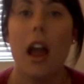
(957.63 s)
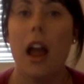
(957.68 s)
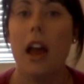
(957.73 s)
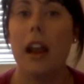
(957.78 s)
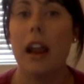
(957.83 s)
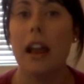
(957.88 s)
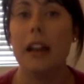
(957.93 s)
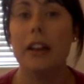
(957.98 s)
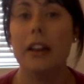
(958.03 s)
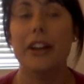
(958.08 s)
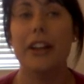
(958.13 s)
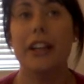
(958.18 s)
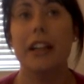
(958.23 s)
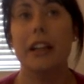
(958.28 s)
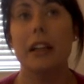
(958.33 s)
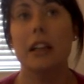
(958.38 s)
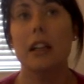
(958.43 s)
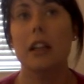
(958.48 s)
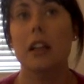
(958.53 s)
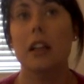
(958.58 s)
And I
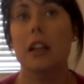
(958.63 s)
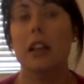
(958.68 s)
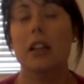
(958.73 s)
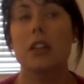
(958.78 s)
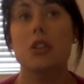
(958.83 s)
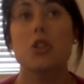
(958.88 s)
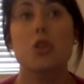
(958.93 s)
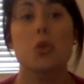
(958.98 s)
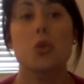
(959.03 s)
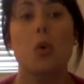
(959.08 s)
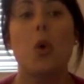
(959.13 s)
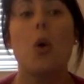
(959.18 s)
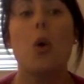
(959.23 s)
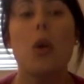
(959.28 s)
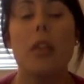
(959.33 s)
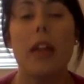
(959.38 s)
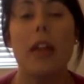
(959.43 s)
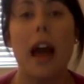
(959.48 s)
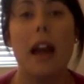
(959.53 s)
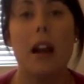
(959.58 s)
couldn't
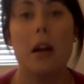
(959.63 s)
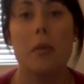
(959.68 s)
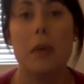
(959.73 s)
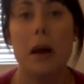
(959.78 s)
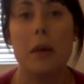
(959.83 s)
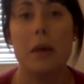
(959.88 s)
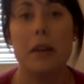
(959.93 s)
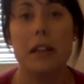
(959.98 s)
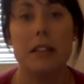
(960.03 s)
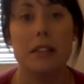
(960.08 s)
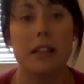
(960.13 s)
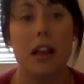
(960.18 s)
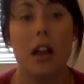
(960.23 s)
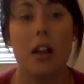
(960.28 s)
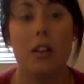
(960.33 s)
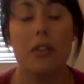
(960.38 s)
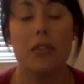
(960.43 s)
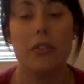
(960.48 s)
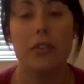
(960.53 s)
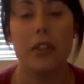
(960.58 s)
control that about
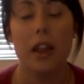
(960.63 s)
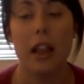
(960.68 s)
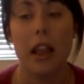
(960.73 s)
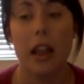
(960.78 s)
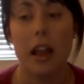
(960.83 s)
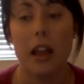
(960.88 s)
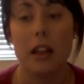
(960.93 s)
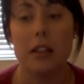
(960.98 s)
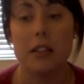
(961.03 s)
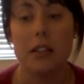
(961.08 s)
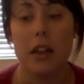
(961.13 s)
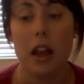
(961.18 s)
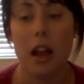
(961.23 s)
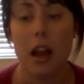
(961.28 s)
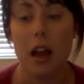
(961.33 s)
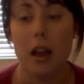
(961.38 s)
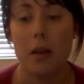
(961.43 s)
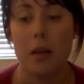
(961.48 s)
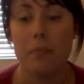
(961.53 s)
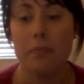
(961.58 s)
myself. And,
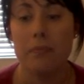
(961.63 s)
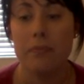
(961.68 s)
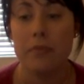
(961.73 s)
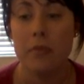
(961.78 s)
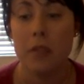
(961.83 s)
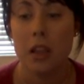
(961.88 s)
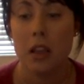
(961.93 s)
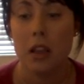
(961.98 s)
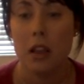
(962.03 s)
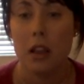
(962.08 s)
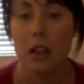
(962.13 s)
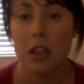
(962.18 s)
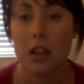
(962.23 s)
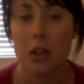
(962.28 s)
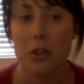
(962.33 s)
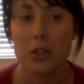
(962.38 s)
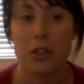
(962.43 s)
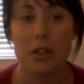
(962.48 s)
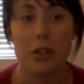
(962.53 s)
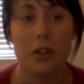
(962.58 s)

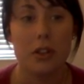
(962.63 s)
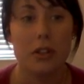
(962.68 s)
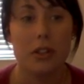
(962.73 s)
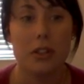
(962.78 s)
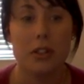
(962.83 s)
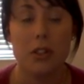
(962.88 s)
so